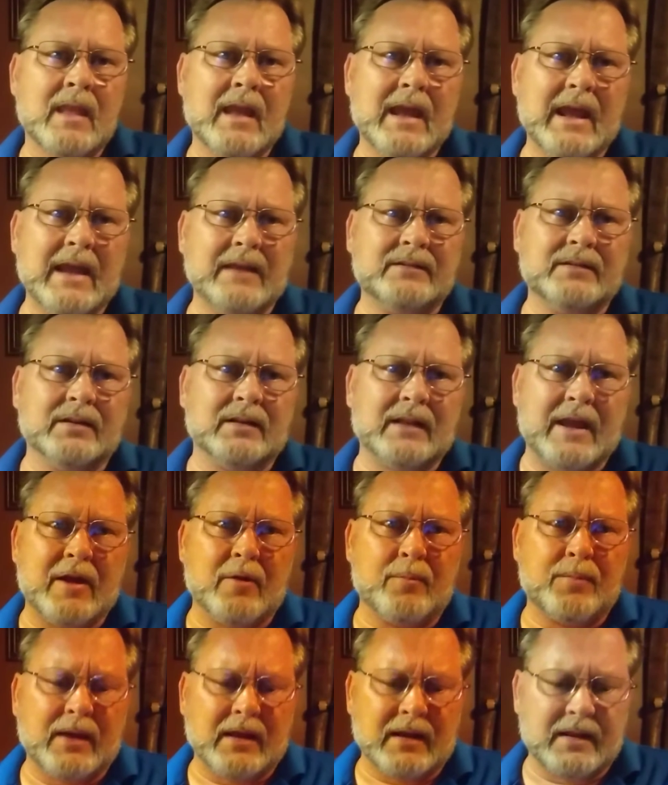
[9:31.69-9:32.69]
as the layer
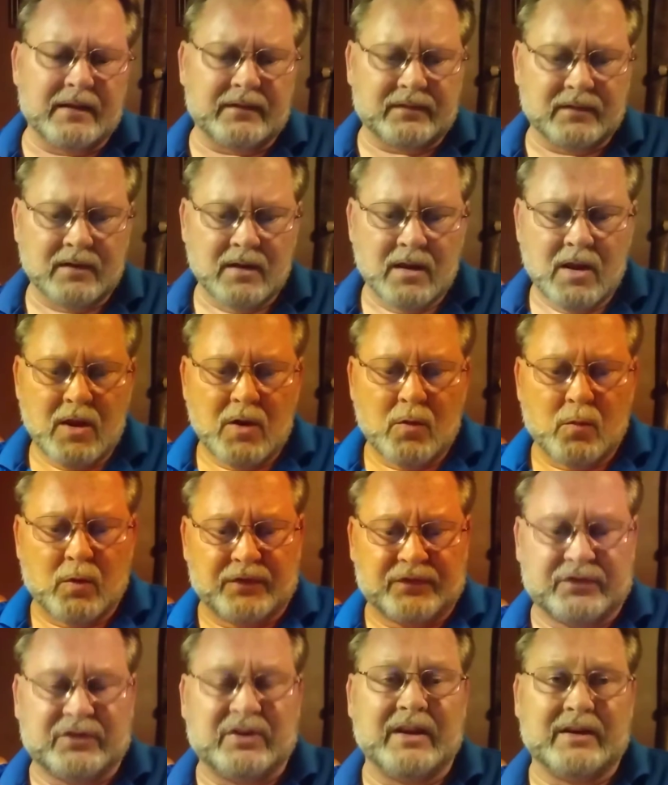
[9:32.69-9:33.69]
pellets, was
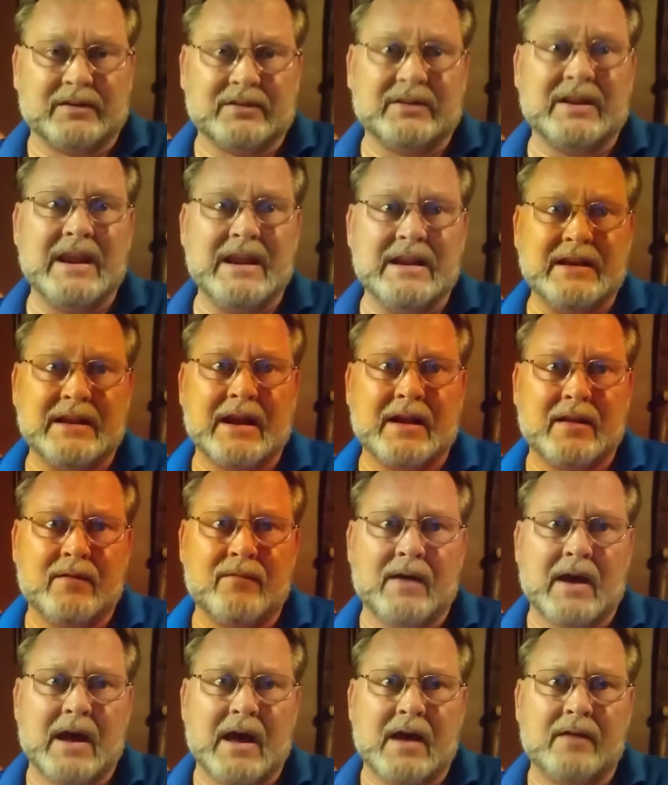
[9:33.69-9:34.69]

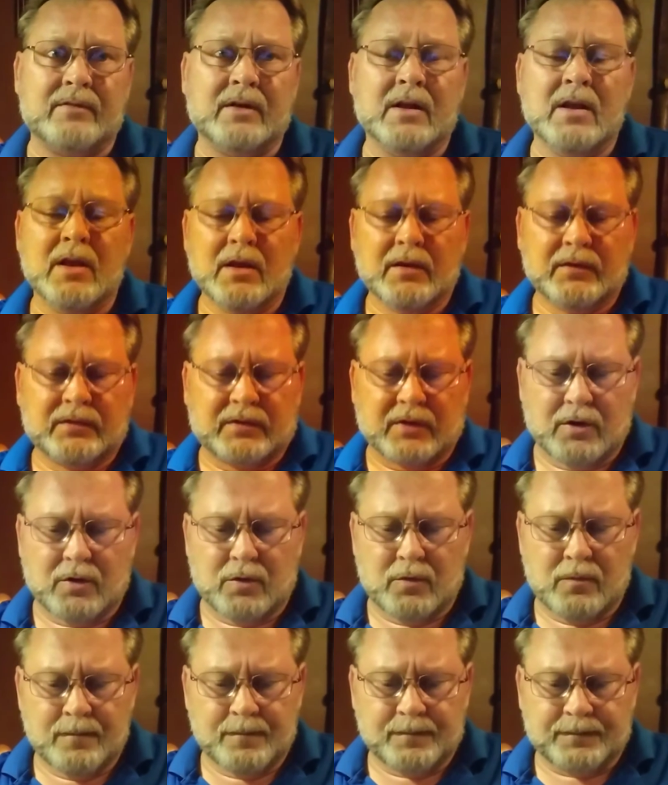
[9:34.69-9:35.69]
$16.95.
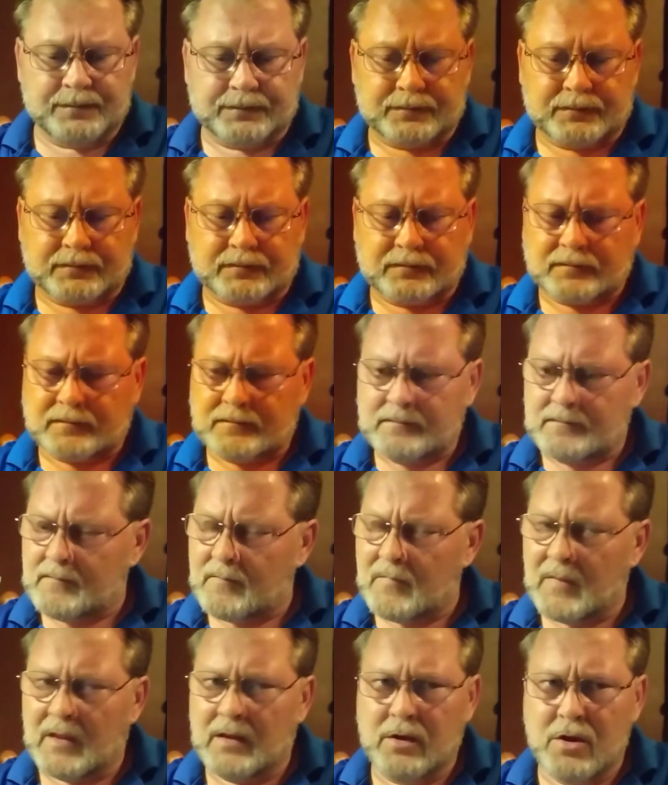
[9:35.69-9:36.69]
So
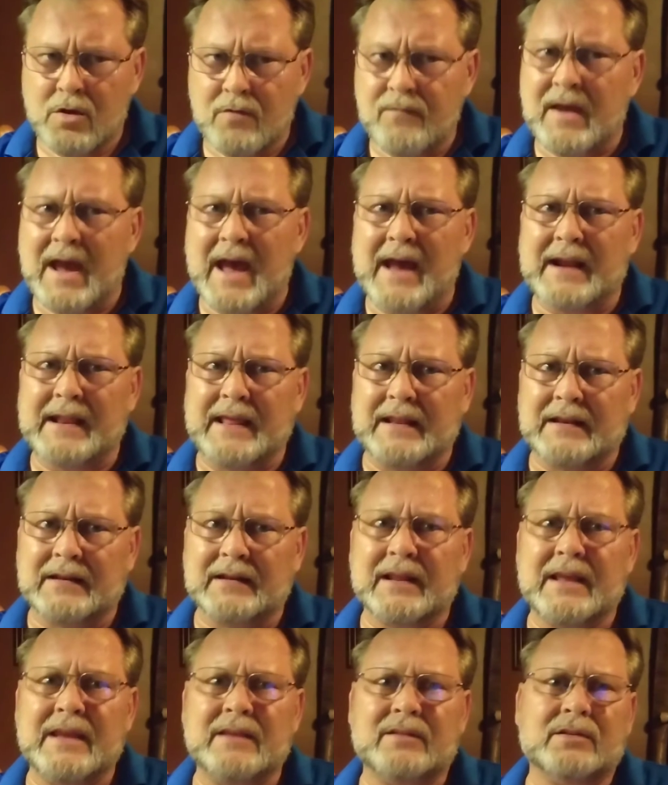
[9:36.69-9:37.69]
you've got at
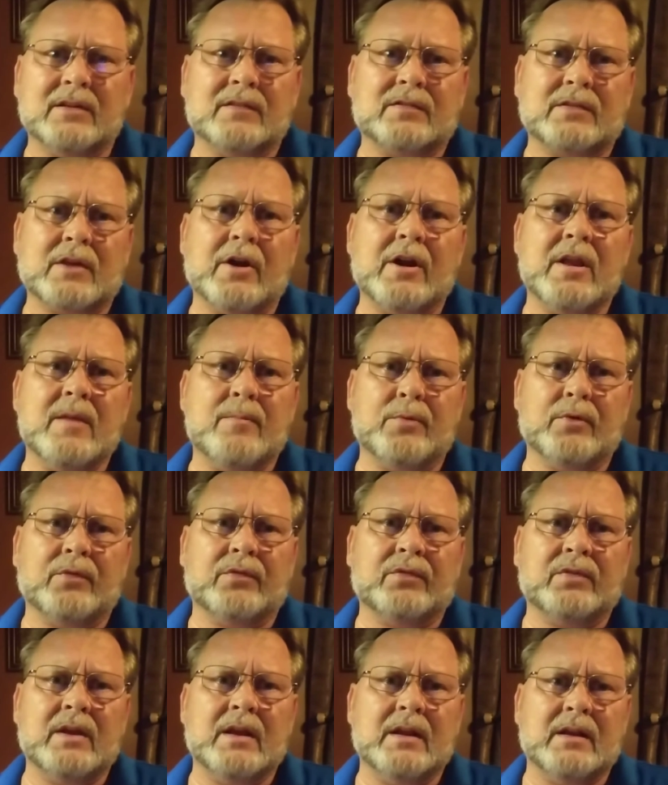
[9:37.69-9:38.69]
least a
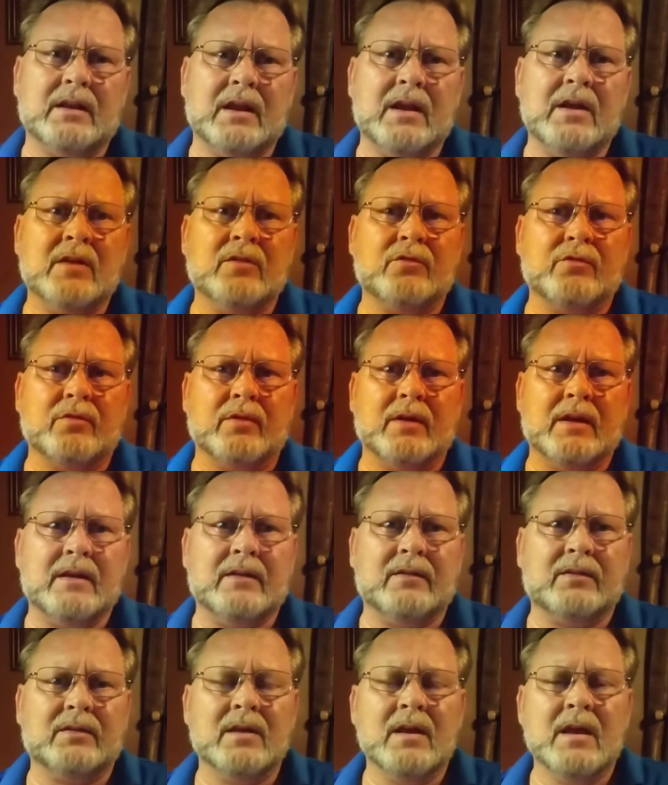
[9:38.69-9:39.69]
30%
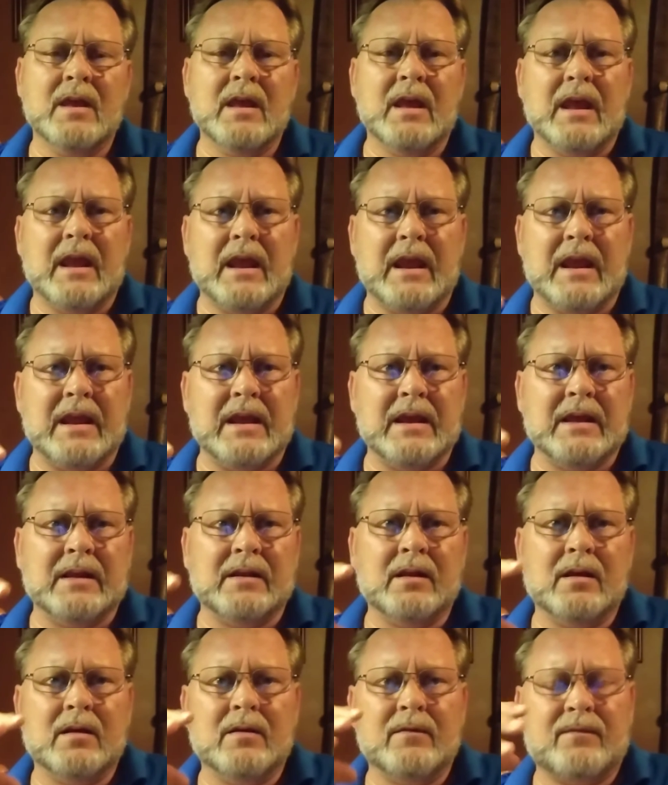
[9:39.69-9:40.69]
increase
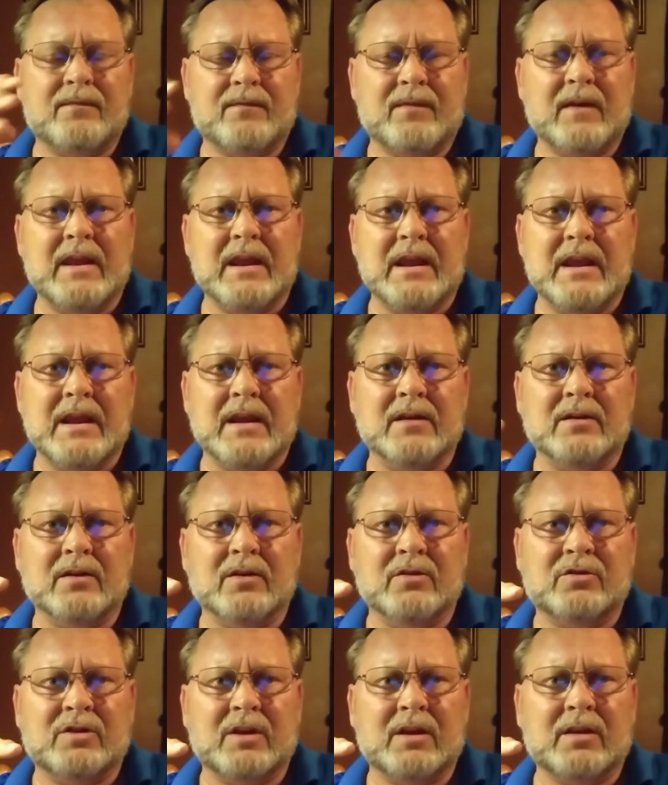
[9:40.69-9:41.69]
in
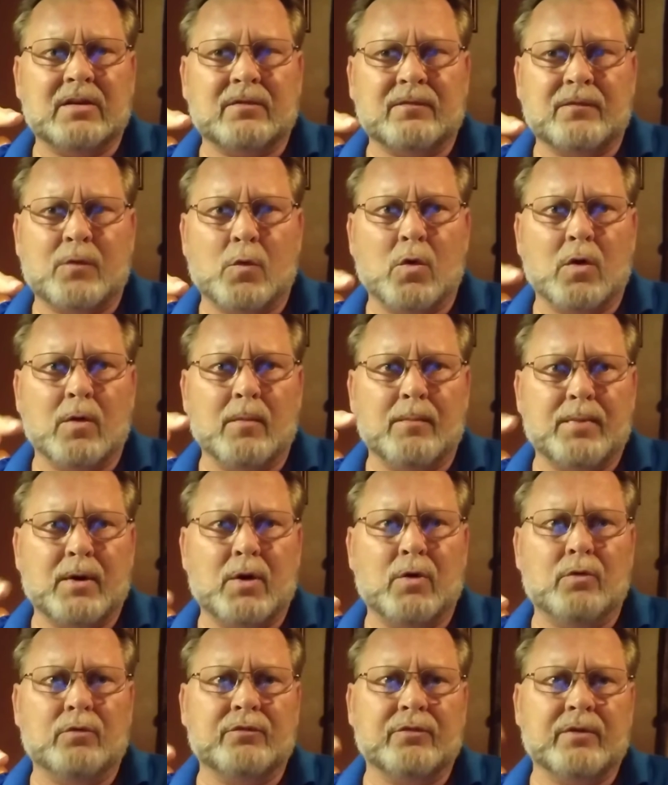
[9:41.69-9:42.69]
feed just for
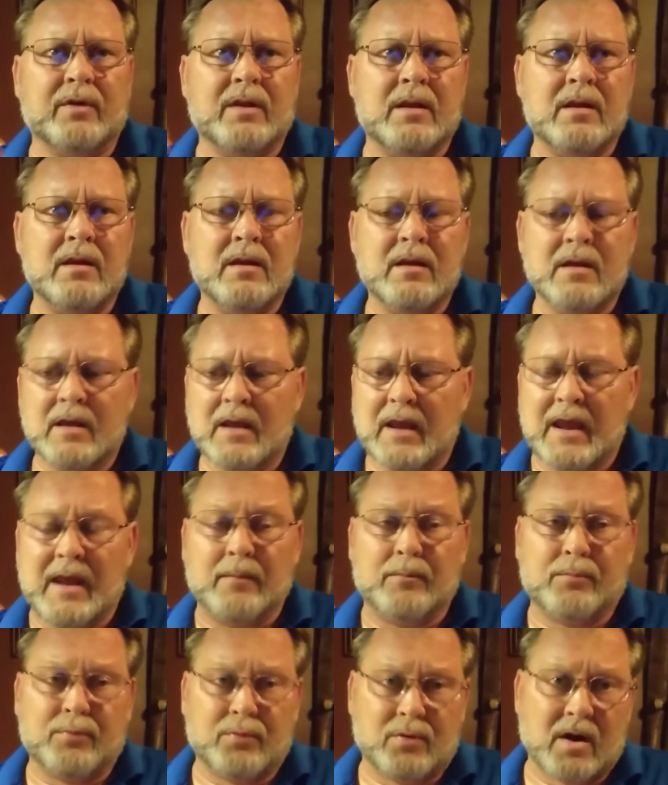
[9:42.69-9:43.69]
poultry
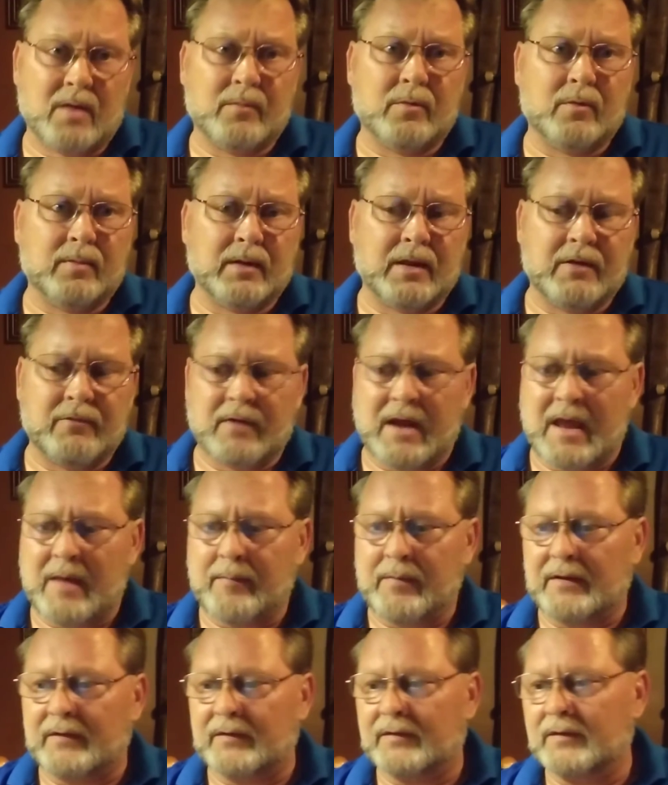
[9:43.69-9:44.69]
and probably
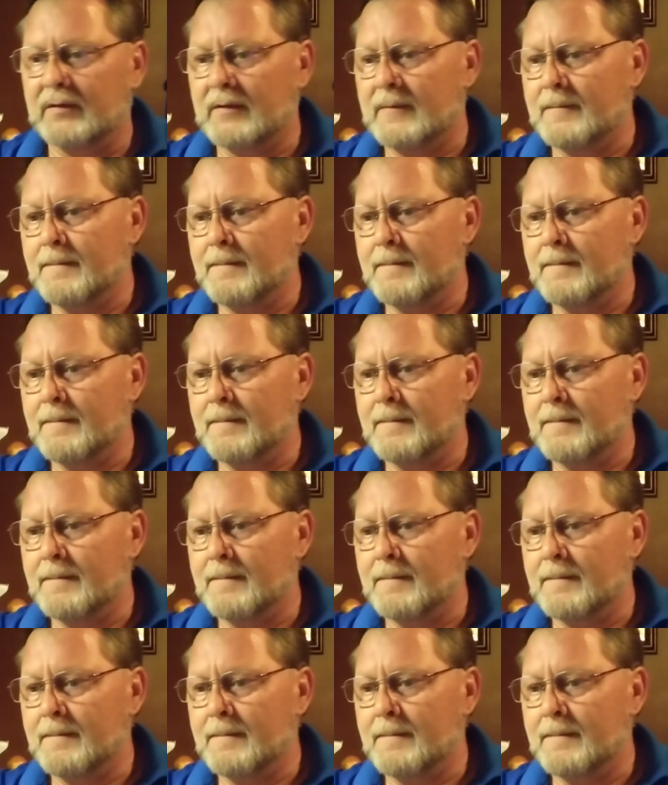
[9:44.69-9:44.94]
rabbits.